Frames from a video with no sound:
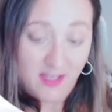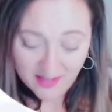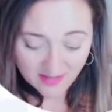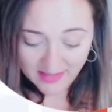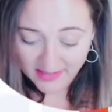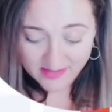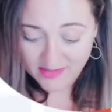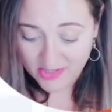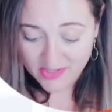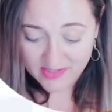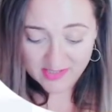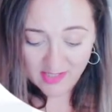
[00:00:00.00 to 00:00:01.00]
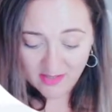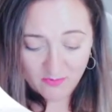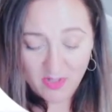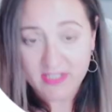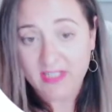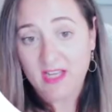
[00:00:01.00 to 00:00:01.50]
let's just see
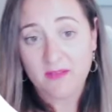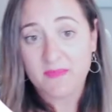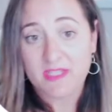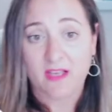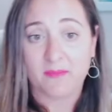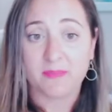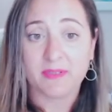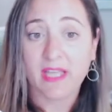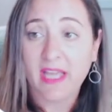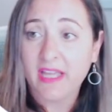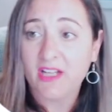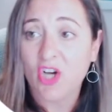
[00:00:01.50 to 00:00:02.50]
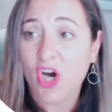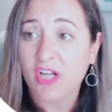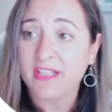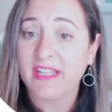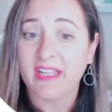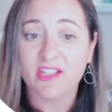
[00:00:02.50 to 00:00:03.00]
what comes up, a
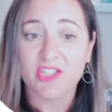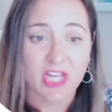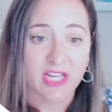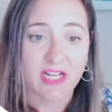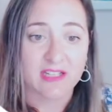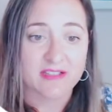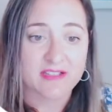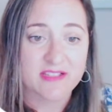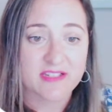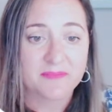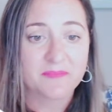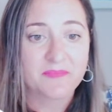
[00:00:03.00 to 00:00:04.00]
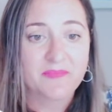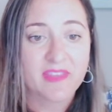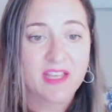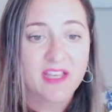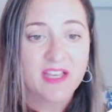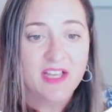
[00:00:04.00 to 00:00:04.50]
gardening checklist.
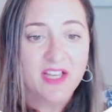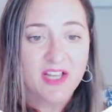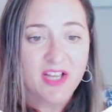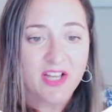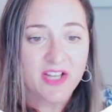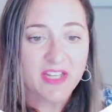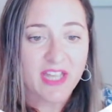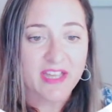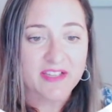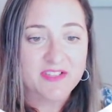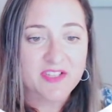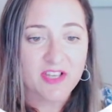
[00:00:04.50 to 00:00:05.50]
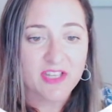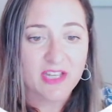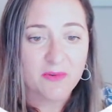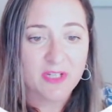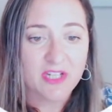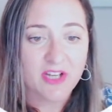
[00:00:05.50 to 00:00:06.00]
Okay, so here
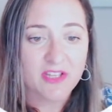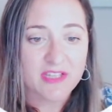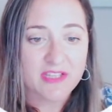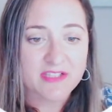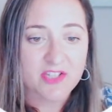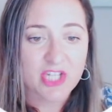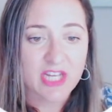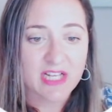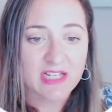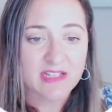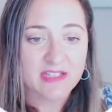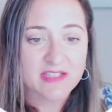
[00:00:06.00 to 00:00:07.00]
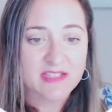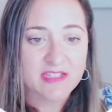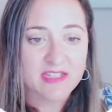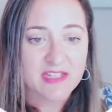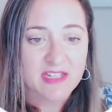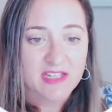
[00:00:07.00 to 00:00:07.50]
we go. There's a
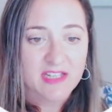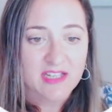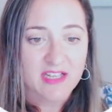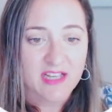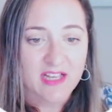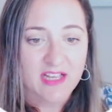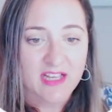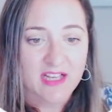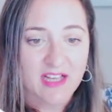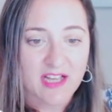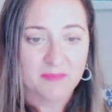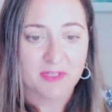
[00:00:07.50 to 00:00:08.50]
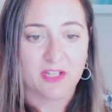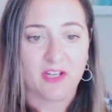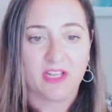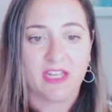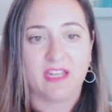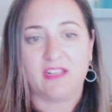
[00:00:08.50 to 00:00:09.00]
checklist. I'm going to go
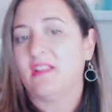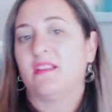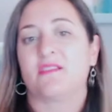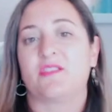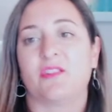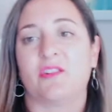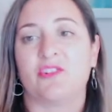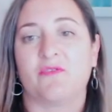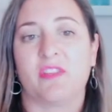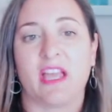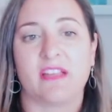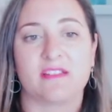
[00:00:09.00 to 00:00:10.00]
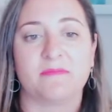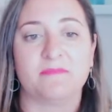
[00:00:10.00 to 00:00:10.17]
ahead and search for that.